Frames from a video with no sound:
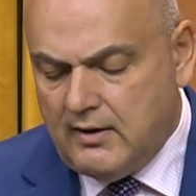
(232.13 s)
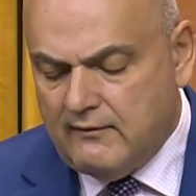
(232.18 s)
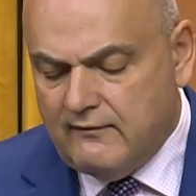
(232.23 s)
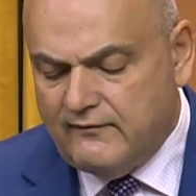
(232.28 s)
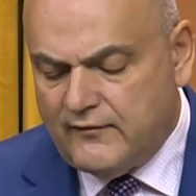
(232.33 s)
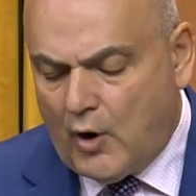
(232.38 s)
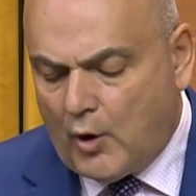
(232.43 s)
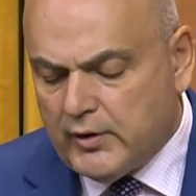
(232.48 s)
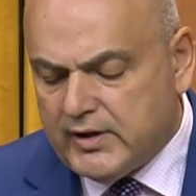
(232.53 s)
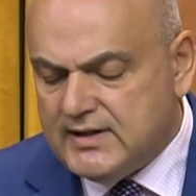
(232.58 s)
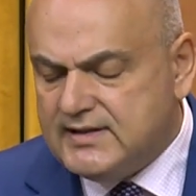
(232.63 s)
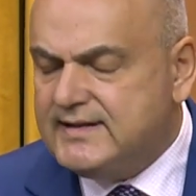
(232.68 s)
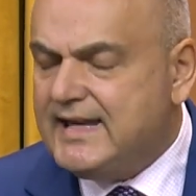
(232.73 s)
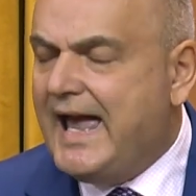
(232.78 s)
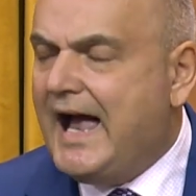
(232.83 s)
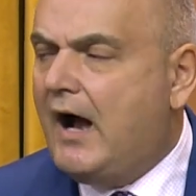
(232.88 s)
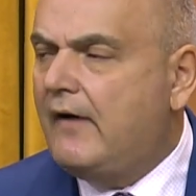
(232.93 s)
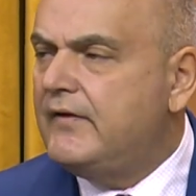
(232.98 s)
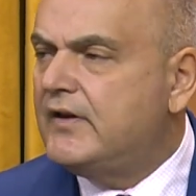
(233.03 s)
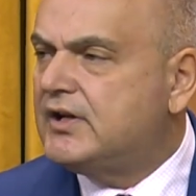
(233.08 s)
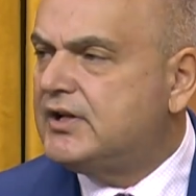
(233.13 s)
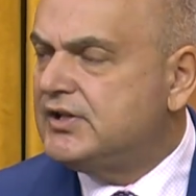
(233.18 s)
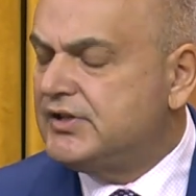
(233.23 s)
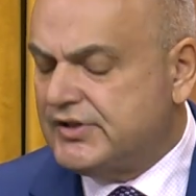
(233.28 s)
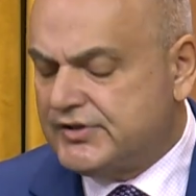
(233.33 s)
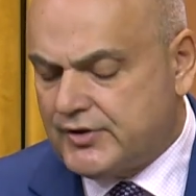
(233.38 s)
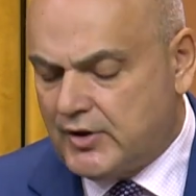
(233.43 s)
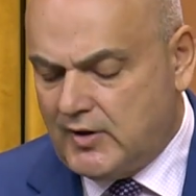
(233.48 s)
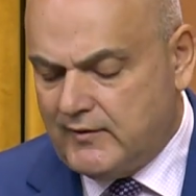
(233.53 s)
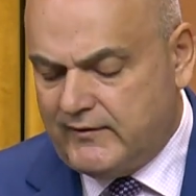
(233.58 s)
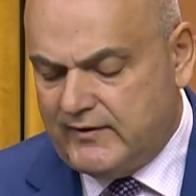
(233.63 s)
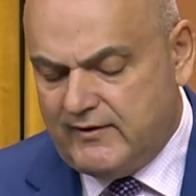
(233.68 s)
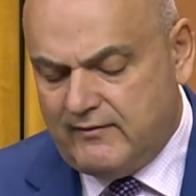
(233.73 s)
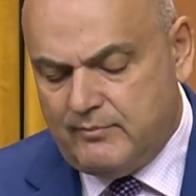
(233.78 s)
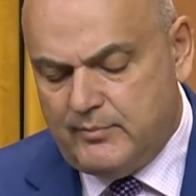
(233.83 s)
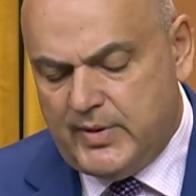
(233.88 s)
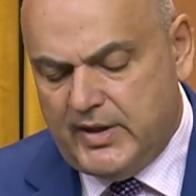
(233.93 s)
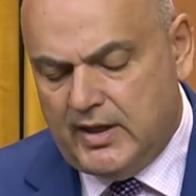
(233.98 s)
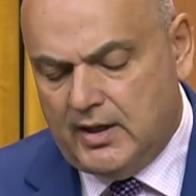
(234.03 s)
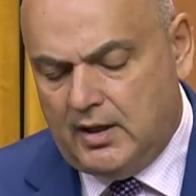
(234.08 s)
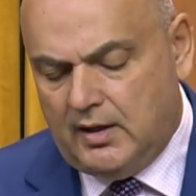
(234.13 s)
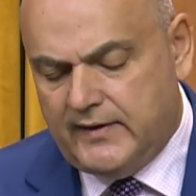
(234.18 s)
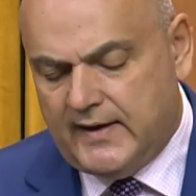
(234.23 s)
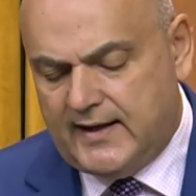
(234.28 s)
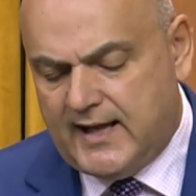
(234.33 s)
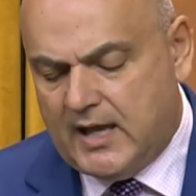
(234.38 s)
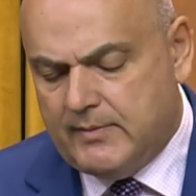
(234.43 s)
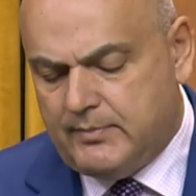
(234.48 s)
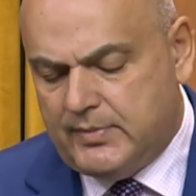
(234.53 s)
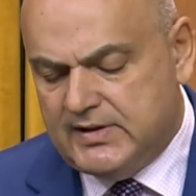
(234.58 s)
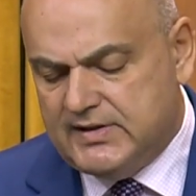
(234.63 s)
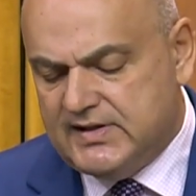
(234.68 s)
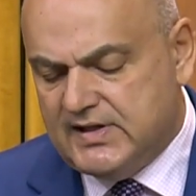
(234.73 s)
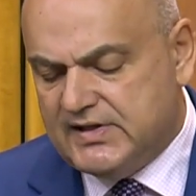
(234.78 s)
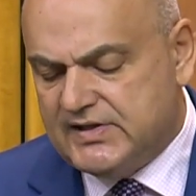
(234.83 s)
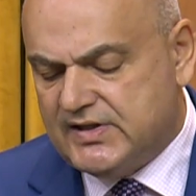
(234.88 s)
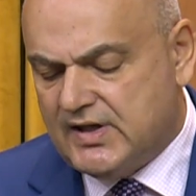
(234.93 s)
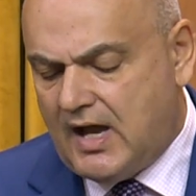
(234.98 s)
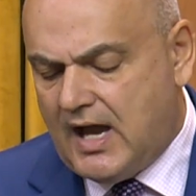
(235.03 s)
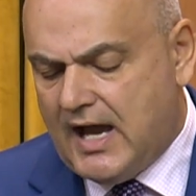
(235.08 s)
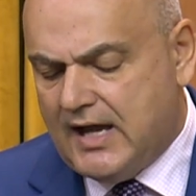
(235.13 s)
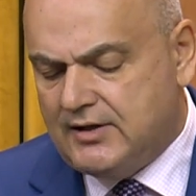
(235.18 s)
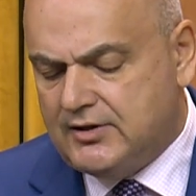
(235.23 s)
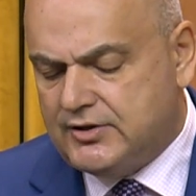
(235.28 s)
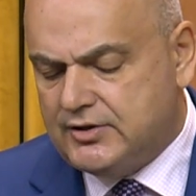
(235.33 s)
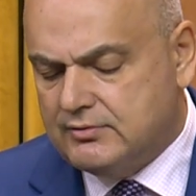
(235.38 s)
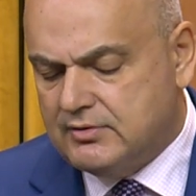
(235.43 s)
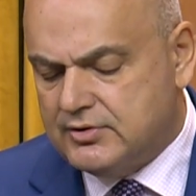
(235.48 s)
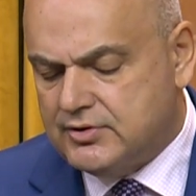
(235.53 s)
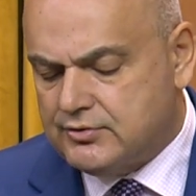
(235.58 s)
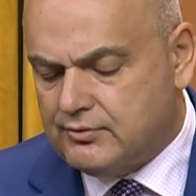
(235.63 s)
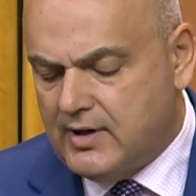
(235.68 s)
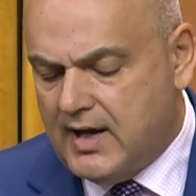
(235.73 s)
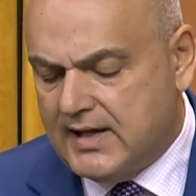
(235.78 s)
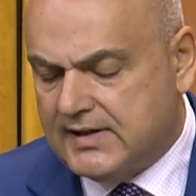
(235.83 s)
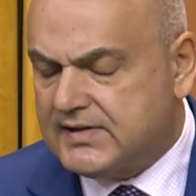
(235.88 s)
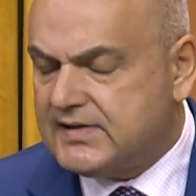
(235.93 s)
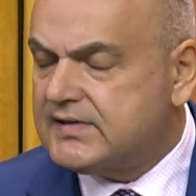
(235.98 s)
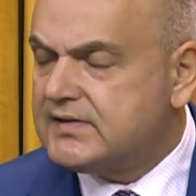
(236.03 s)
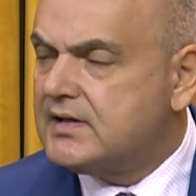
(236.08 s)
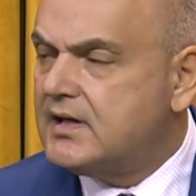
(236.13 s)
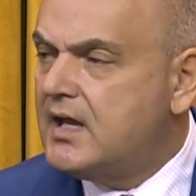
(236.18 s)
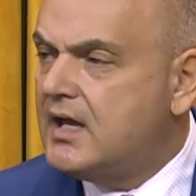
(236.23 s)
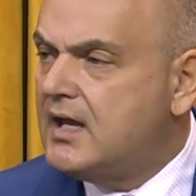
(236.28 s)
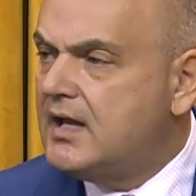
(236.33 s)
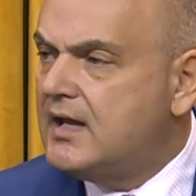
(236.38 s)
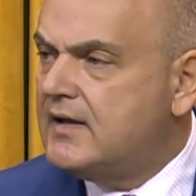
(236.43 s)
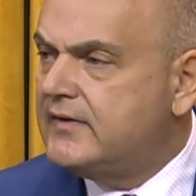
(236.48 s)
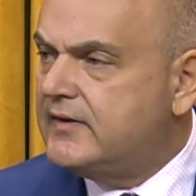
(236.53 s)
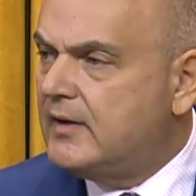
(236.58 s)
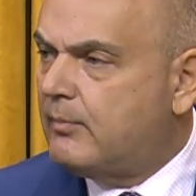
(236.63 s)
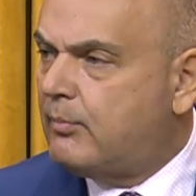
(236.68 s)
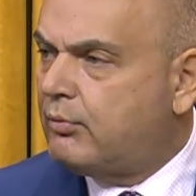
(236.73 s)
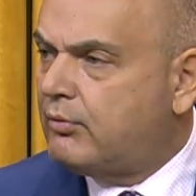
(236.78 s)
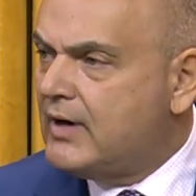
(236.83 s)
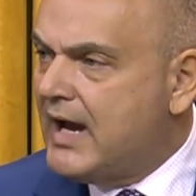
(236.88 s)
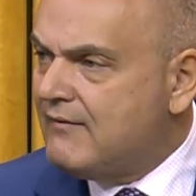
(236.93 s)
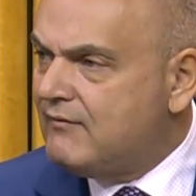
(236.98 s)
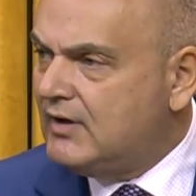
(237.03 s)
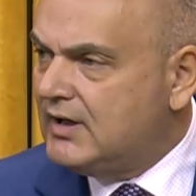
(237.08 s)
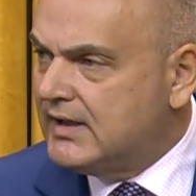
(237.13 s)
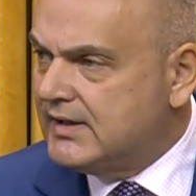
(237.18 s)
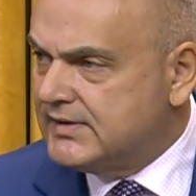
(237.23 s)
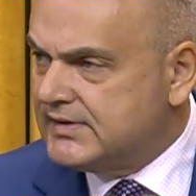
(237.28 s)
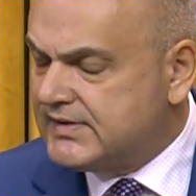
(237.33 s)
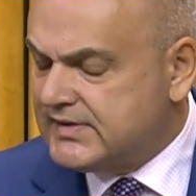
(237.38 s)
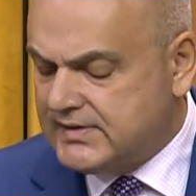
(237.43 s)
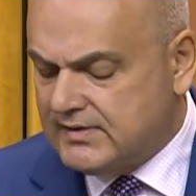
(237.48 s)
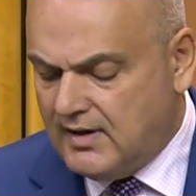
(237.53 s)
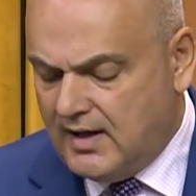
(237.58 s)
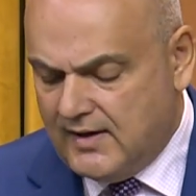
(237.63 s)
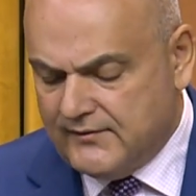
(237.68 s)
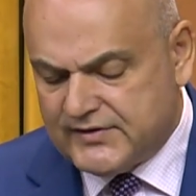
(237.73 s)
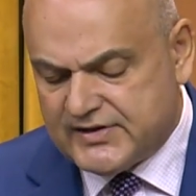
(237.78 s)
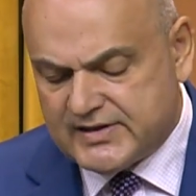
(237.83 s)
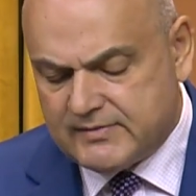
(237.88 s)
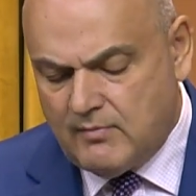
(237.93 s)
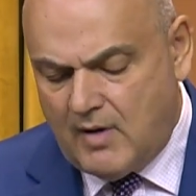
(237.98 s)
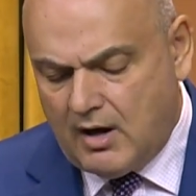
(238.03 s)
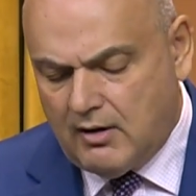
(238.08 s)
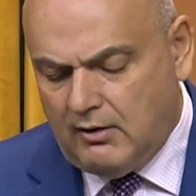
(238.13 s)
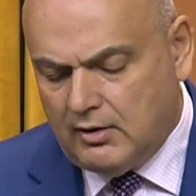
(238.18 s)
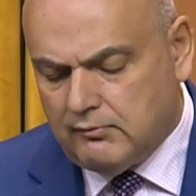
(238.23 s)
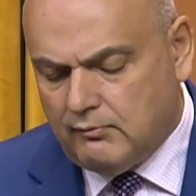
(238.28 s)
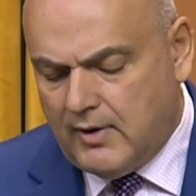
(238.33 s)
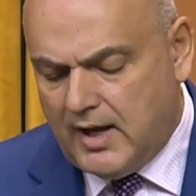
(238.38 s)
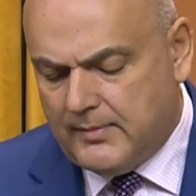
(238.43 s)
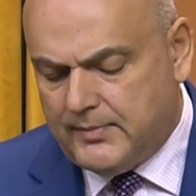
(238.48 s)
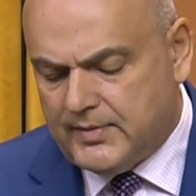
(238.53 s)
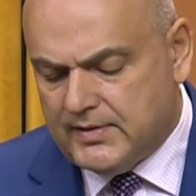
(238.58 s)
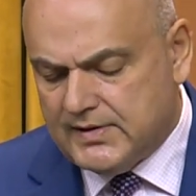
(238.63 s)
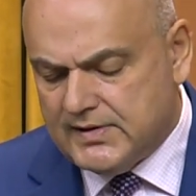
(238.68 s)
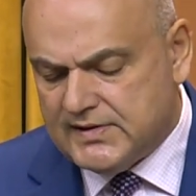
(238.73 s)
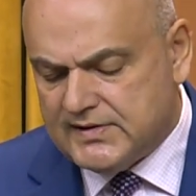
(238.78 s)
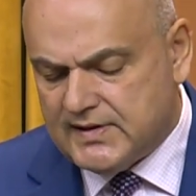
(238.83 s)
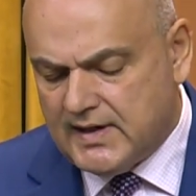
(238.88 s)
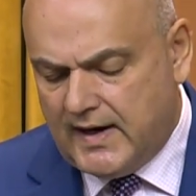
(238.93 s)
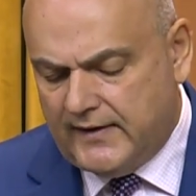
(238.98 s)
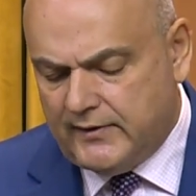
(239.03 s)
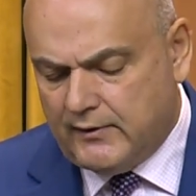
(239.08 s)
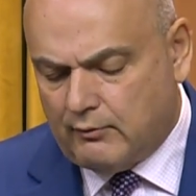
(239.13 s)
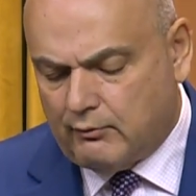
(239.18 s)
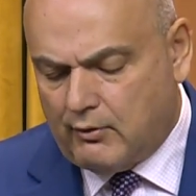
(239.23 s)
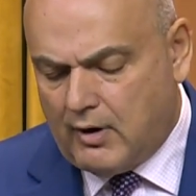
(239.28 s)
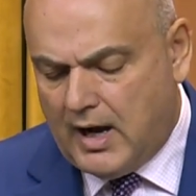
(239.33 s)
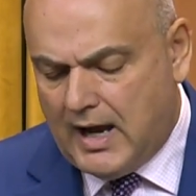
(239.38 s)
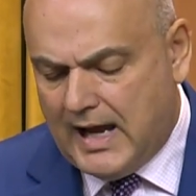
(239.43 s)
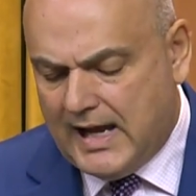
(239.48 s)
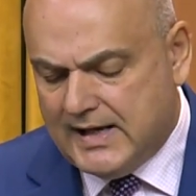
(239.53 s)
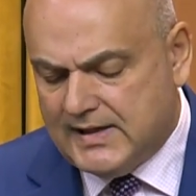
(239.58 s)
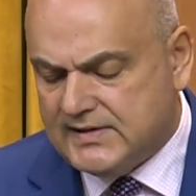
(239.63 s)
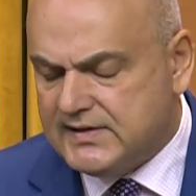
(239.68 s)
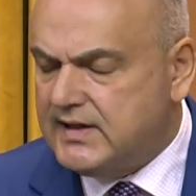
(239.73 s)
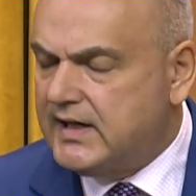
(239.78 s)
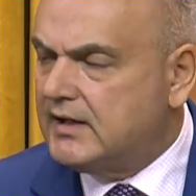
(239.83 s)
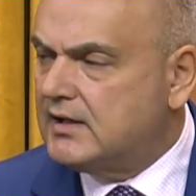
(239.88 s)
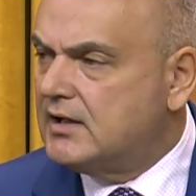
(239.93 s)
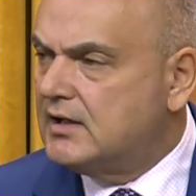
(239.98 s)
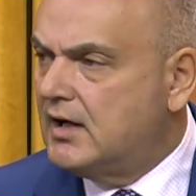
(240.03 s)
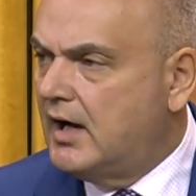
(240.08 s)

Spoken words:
voted down the Conservative bill that had been designed to address the prevalence of smuggled weapons and the rise in